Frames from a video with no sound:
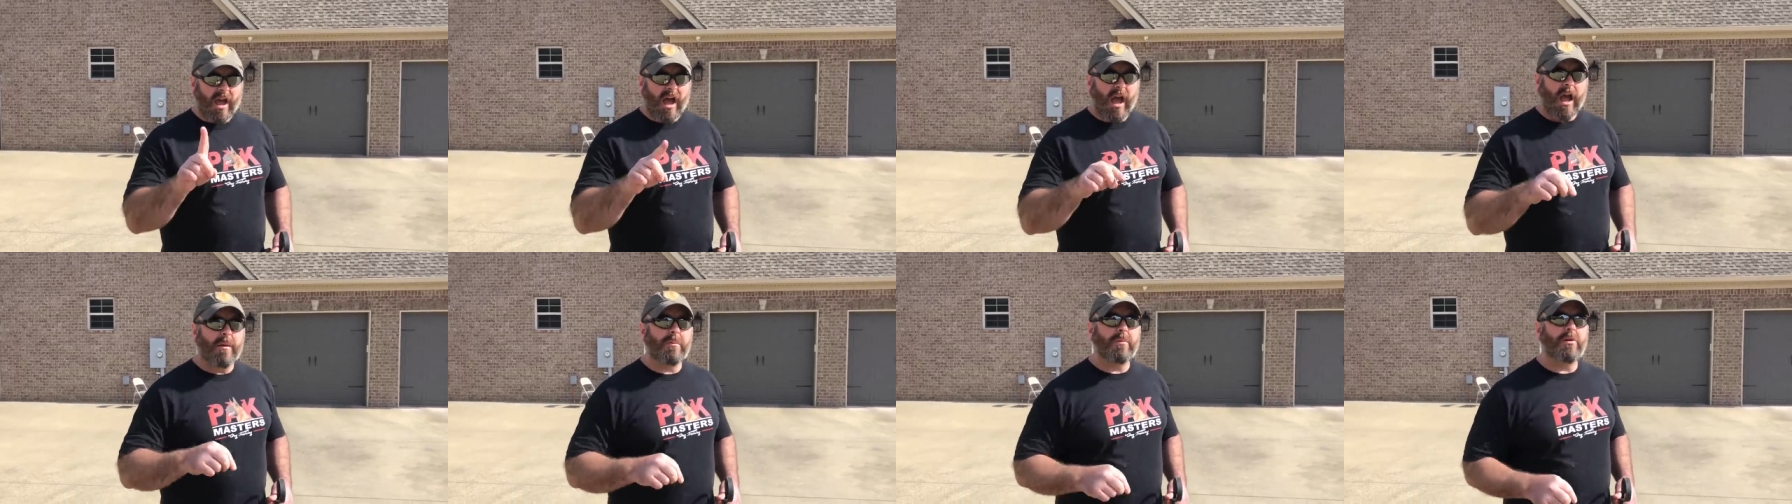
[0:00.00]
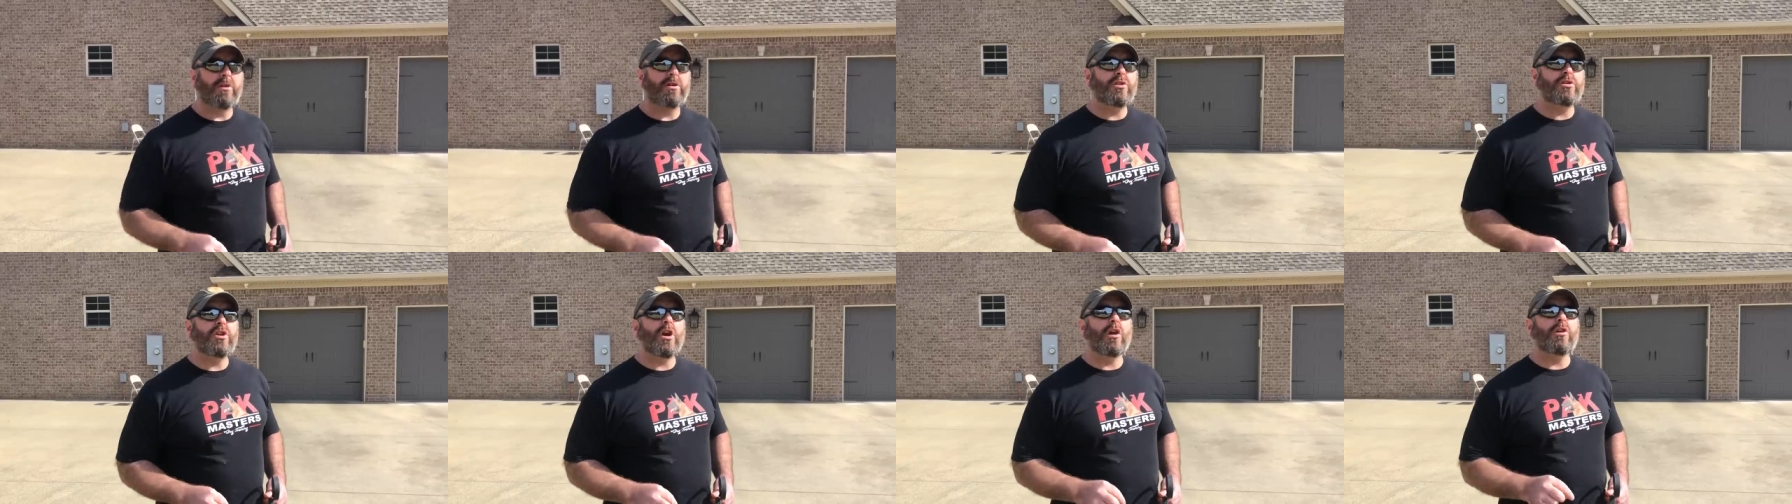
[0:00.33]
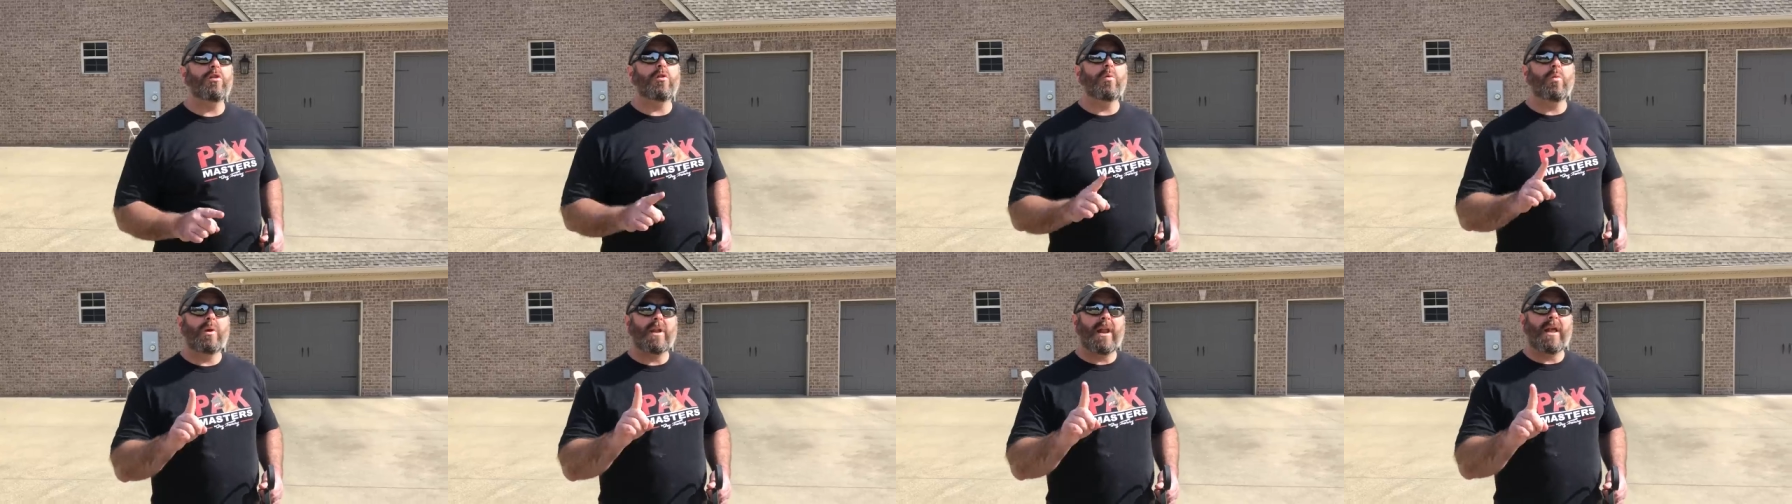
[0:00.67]
I'm gonna show
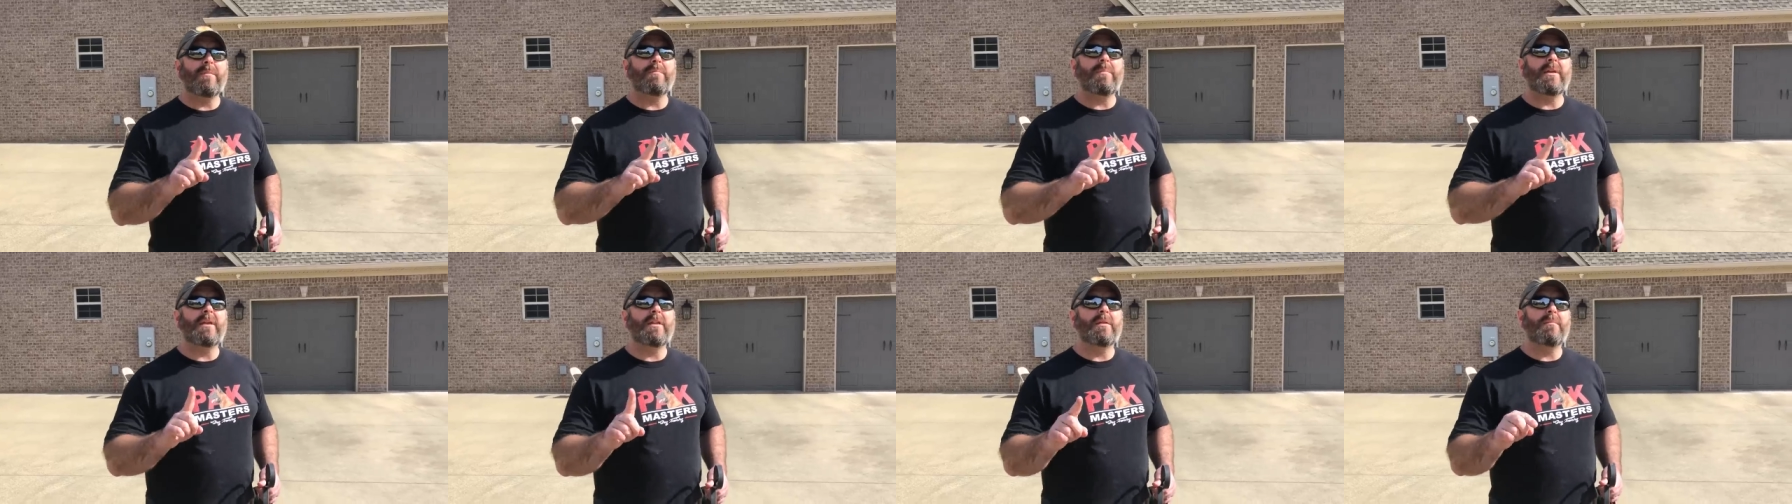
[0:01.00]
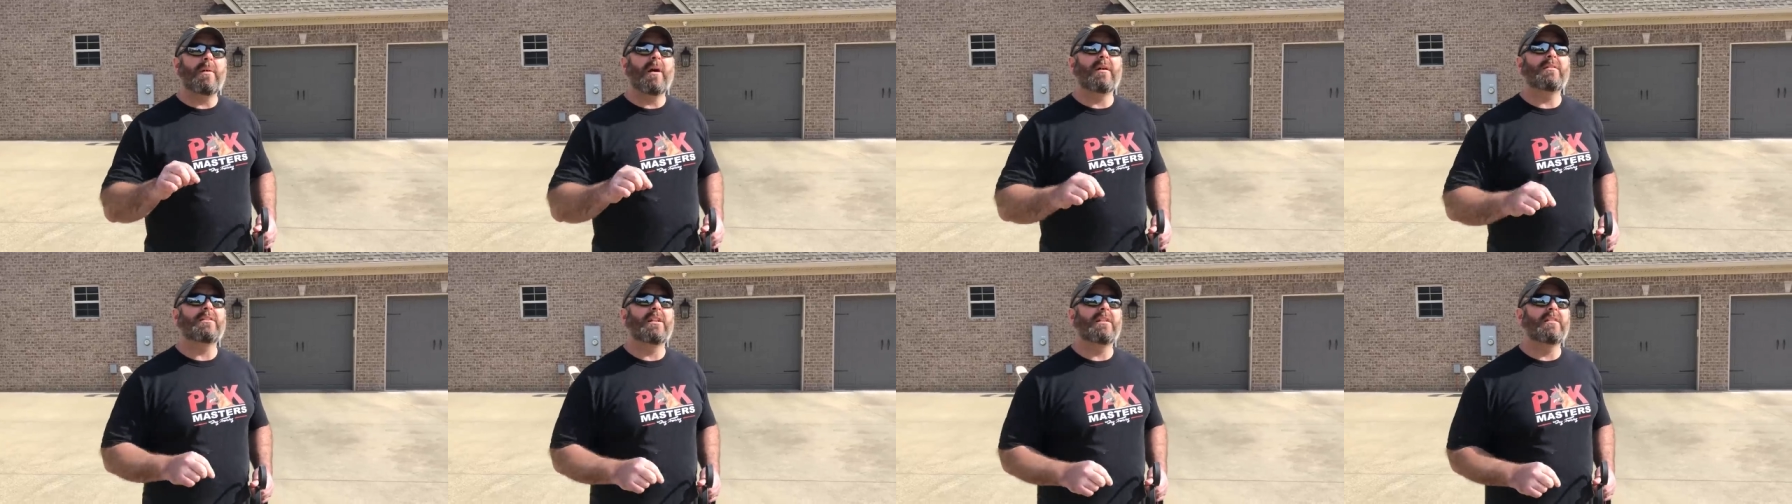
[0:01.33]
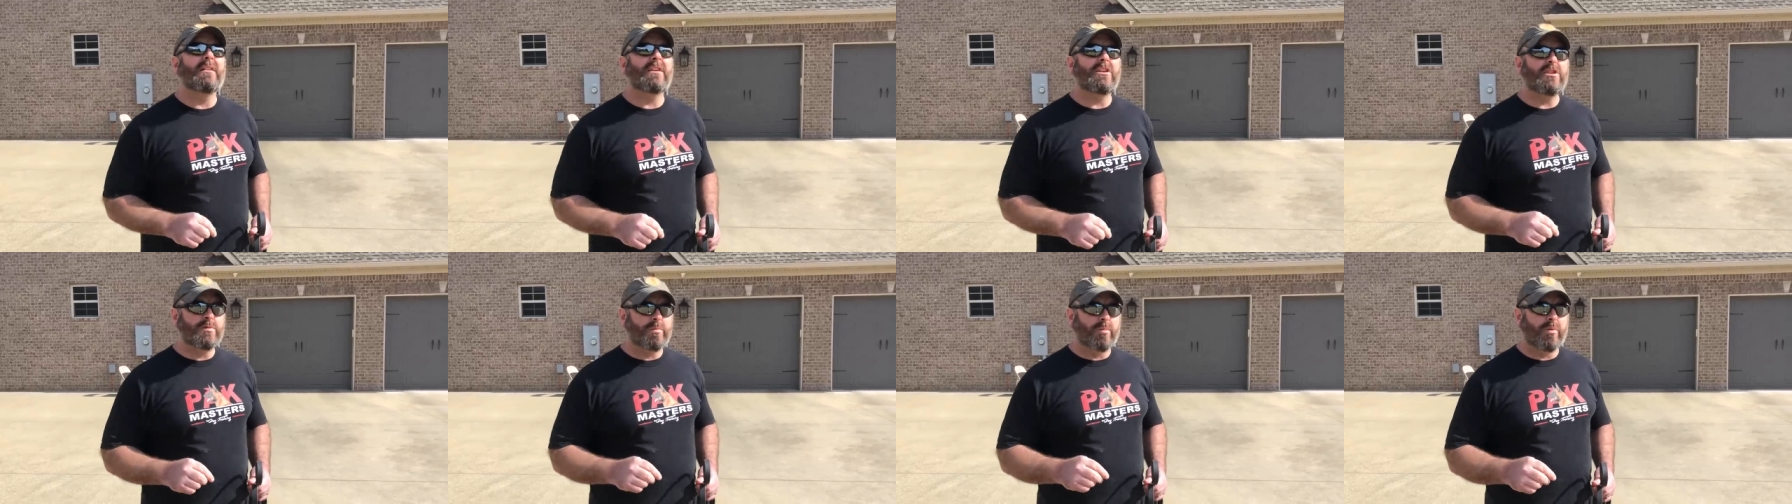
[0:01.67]
you what I mean about the
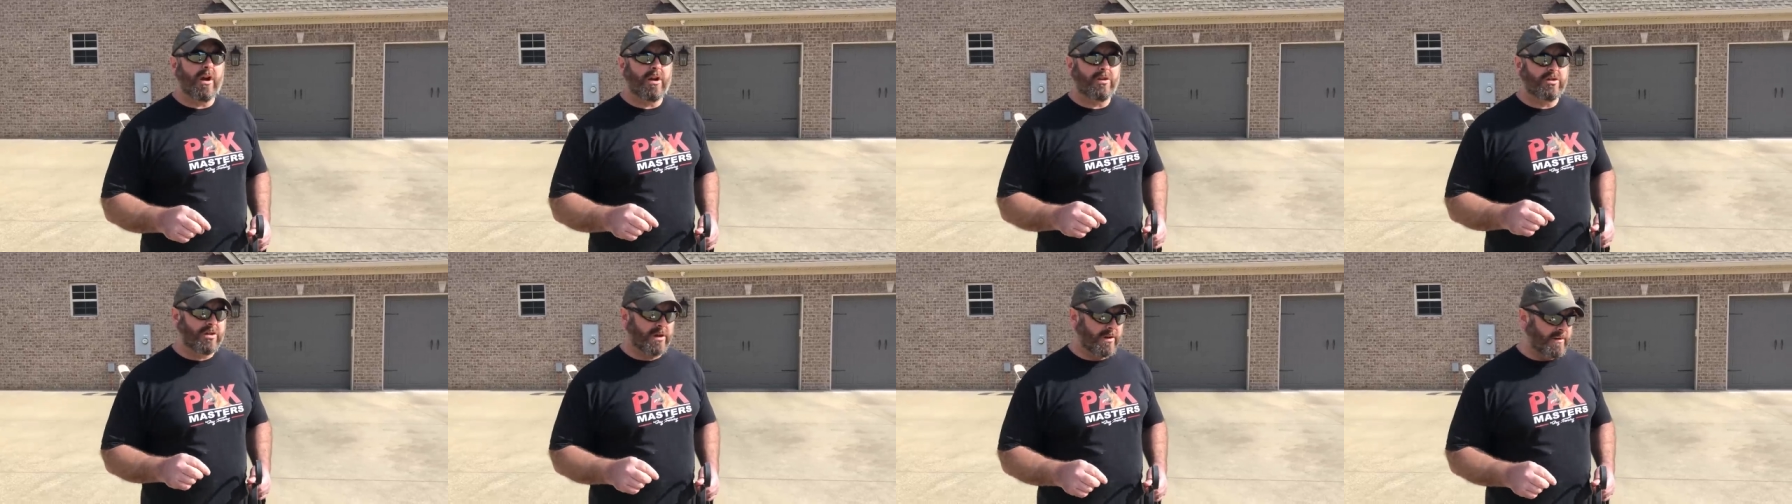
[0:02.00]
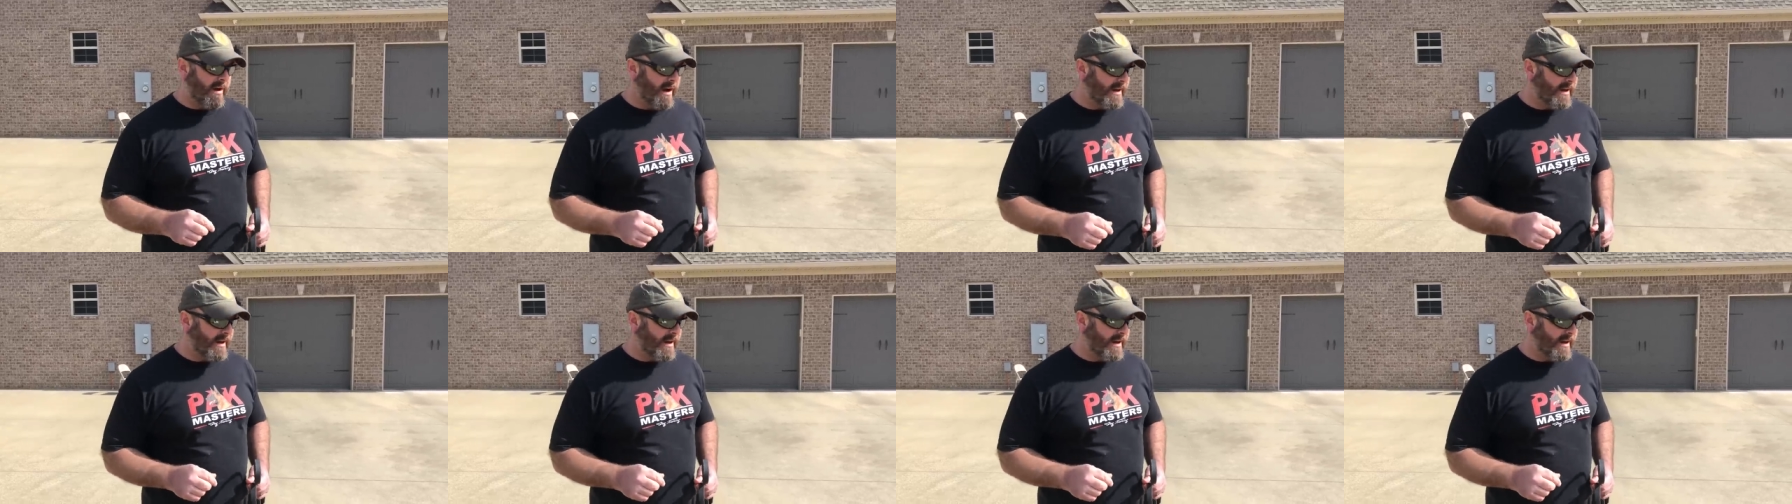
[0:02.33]
leash pressure